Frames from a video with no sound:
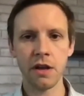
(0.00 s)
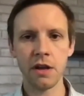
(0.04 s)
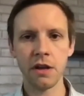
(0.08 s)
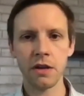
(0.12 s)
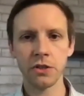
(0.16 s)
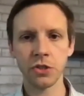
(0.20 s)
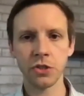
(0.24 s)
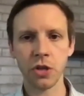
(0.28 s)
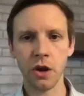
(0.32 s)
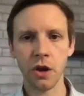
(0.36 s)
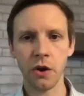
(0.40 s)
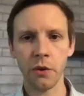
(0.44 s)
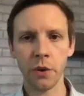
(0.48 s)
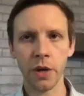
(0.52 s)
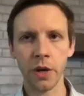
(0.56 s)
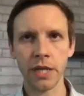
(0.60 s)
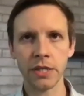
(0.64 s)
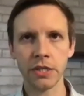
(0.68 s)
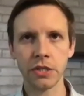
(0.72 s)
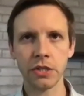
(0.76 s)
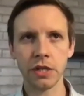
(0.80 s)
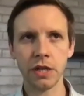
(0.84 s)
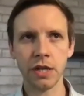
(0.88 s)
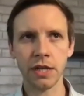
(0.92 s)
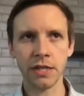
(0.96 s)
So
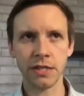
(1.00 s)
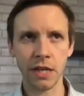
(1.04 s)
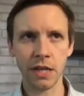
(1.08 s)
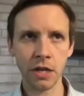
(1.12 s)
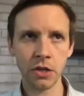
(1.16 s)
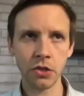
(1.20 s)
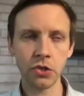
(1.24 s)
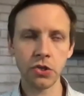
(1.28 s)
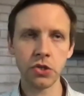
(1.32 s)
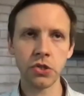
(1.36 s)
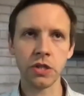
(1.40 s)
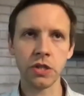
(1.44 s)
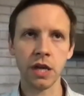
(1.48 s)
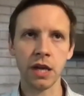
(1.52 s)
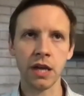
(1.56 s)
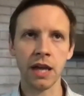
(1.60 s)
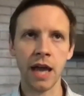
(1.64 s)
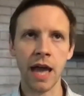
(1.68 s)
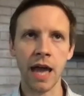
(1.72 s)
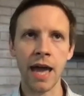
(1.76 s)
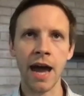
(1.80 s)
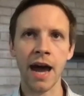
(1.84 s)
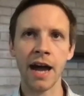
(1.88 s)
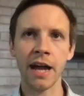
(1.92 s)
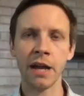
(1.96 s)
it's interesting,
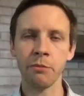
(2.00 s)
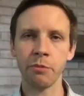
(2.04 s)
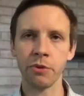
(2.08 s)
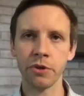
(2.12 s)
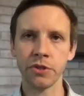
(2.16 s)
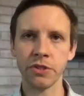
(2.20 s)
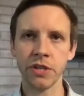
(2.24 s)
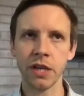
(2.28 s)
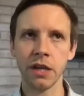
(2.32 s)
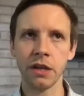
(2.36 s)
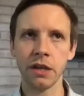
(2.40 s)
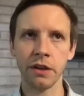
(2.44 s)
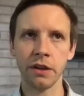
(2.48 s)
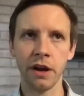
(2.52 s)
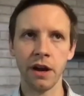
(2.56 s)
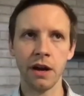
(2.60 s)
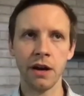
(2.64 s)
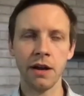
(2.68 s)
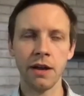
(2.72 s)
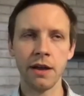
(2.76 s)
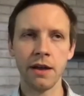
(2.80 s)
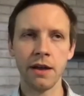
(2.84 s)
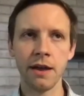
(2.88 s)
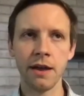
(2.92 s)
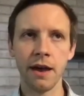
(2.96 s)
AI in particular,
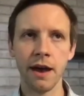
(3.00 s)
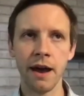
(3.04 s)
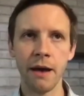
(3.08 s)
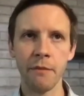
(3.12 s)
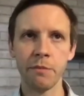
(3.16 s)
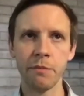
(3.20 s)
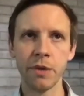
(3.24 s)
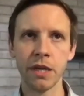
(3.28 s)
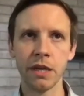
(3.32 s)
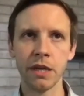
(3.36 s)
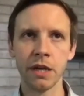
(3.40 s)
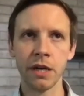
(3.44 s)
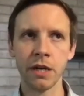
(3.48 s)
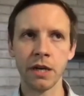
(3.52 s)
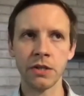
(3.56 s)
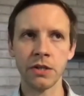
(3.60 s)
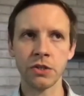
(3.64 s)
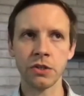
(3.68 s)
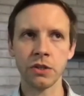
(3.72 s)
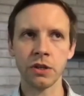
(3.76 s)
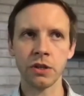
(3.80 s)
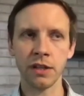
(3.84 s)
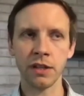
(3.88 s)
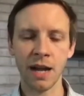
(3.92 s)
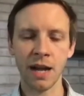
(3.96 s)
because
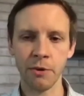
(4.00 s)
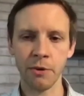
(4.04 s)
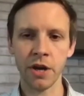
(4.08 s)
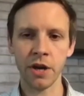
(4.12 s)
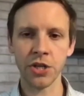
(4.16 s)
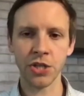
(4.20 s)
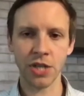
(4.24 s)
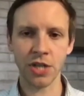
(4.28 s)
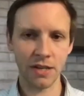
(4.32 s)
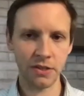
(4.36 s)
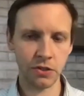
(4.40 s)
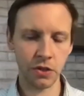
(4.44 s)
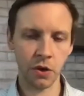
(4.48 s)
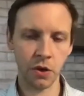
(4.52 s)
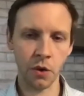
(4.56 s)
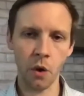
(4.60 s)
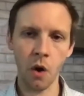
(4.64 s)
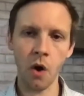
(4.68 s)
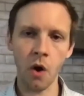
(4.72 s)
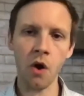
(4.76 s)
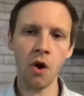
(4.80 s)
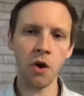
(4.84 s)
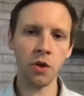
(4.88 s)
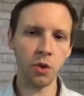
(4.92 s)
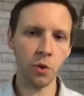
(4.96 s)
collaboration has to go
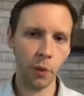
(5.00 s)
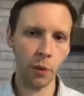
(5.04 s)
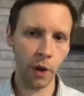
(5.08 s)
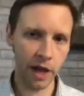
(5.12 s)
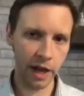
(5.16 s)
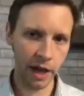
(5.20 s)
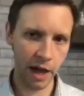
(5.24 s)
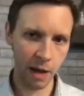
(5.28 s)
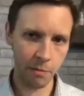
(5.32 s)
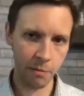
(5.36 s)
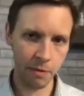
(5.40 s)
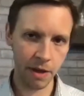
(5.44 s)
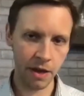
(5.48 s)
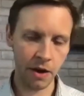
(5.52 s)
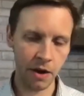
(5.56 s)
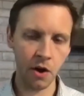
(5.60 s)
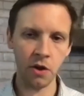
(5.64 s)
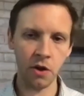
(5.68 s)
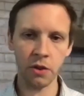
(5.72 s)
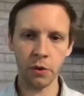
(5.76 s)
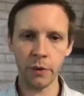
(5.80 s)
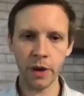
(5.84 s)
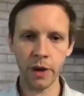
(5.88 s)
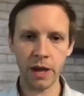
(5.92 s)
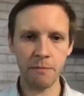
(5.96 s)
all the way up and all
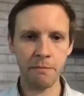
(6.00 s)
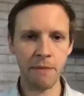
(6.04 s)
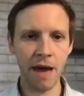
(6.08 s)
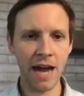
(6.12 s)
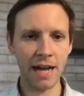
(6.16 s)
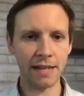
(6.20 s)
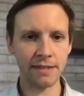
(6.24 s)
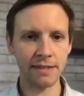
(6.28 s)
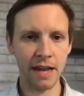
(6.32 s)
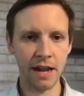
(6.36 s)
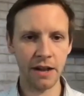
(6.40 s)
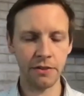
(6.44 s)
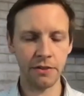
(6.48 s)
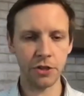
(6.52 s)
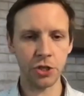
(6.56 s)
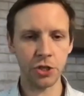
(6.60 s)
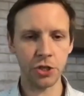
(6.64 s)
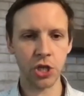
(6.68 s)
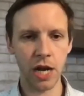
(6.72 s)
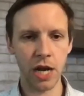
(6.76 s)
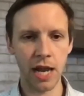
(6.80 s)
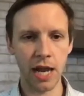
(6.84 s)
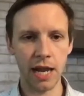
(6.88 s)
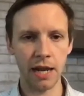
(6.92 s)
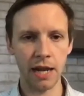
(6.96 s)
the way back down the
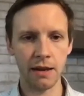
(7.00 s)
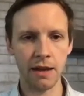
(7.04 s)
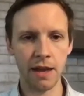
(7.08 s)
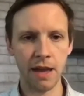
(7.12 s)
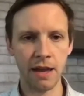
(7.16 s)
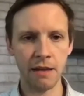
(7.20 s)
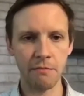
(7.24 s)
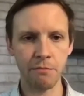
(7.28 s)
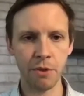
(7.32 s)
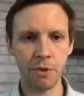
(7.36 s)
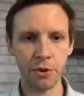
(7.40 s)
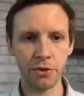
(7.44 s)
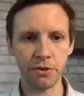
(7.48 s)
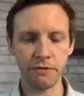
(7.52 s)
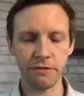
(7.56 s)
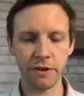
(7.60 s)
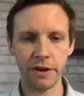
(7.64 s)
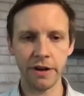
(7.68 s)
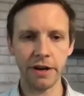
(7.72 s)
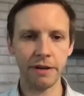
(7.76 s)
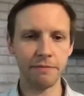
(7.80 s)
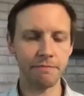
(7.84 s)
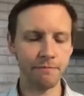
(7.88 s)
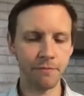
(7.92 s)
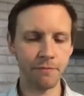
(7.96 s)
chain at both a
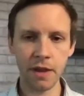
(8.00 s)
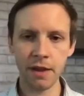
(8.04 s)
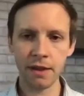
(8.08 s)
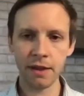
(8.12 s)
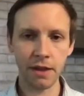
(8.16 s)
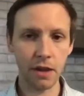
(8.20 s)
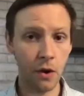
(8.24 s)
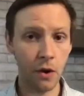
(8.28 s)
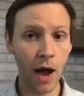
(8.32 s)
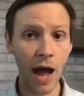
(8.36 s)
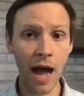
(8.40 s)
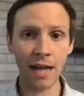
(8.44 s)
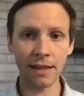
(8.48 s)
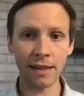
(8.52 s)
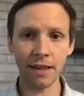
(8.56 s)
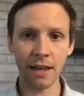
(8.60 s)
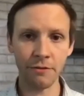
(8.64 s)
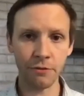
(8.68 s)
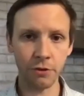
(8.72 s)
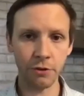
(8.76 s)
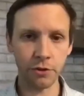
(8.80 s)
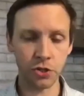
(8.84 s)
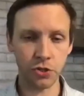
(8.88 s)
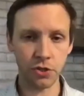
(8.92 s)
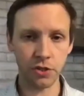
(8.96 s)
very high
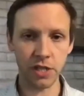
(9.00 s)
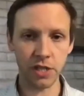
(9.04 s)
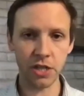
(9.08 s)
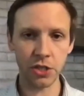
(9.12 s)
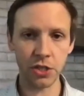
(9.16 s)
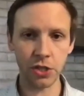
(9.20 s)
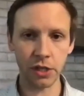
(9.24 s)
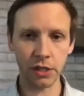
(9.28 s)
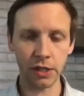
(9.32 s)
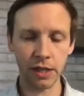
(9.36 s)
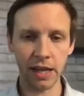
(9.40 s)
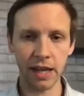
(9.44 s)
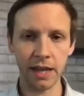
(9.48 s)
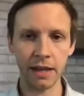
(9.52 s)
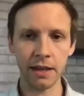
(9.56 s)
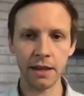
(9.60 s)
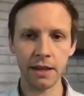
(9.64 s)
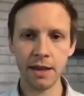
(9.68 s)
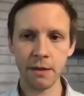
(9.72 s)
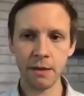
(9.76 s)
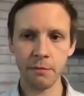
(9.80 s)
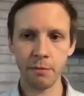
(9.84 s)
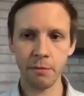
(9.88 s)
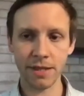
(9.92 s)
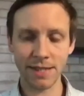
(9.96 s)
level strategically,
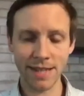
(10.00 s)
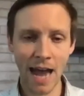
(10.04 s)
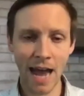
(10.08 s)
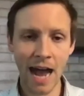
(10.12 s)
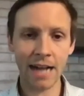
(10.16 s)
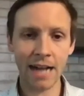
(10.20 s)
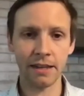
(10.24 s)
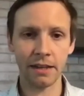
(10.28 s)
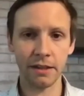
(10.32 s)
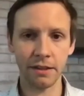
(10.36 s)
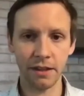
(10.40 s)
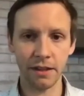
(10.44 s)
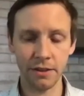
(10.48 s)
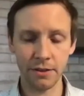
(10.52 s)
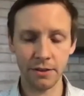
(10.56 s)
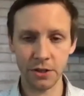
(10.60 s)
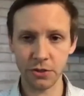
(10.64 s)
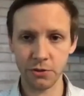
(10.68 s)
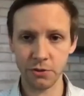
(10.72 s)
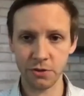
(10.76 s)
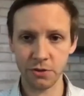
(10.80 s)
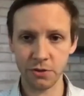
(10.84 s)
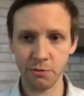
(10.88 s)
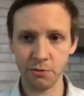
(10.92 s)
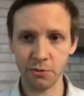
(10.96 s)
but tactically
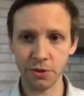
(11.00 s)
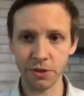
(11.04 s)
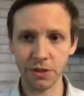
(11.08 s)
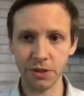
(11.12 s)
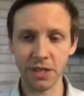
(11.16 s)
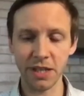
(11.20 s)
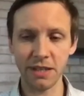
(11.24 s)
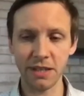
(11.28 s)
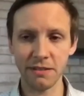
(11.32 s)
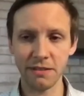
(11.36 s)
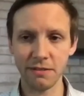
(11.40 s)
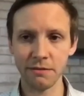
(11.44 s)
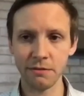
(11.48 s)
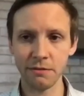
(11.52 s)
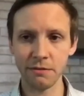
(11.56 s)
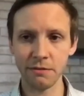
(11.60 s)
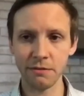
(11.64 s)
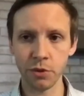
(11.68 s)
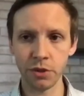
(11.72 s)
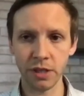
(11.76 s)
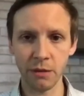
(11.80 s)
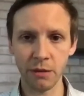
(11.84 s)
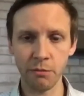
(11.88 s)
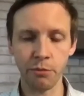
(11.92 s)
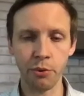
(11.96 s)
there's some really,
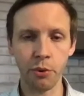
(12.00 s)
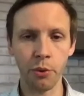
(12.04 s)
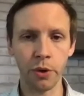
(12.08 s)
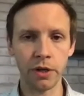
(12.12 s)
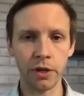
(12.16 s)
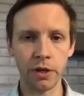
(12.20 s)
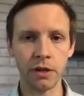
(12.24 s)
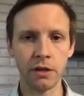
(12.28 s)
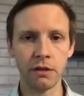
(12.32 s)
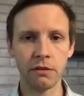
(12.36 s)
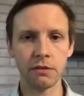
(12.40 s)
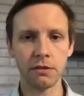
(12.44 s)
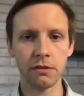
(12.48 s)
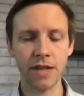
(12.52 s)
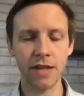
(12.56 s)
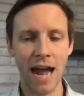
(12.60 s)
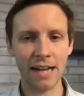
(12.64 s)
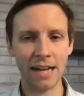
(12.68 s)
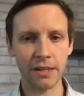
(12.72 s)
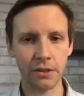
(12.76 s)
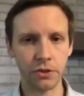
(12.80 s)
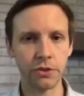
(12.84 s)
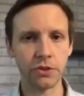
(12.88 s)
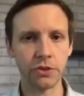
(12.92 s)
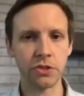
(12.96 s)
really important
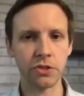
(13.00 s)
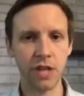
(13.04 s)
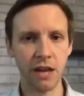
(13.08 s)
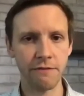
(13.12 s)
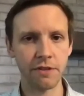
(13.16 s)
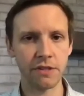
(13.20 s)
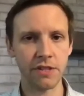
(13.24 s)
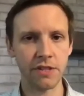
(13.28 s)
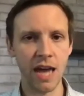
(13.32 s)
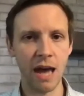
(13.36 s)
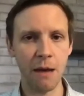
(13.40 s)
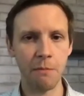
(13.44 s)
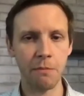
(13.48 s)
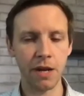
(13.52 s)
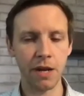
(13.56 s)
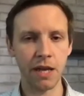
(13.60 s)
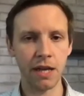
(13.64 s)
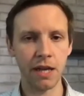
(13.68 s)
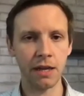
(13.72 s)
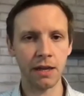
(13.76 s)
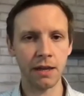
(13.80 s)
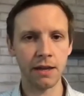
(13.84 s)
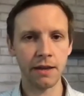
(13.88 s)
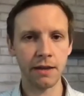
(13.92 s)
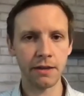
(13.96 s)
tactical stuff that's
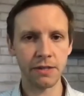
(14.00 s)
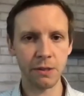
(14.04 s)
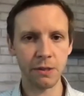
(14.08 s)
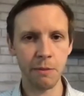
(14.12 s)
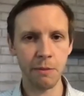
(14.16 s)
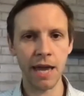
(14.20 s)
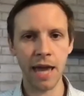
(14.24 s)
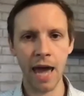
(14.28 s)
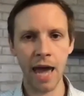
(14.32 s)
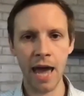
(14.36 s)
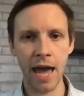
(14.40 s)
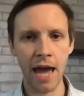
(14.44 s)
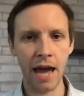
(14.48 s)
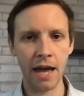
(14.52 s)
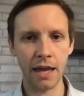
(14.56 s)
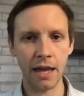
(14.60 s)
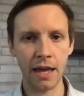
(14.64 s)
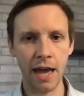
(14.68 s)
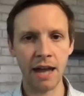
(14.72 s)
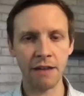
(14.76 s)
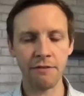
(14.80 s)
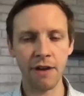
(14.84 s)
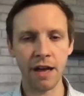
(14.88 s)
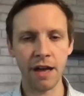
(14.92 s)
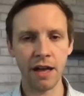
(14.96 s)
happening to make AI
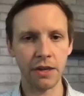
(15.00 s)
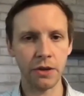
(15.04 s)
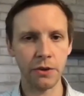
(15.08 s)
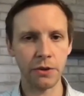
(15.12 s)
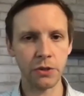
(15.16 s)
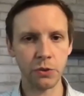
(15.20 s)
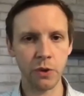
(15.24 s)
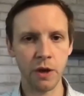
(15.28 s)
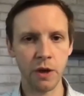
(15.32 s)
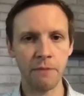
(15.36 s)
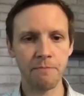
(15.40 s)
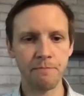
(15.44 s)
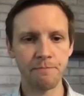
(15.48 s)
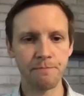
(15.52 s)
add value as well.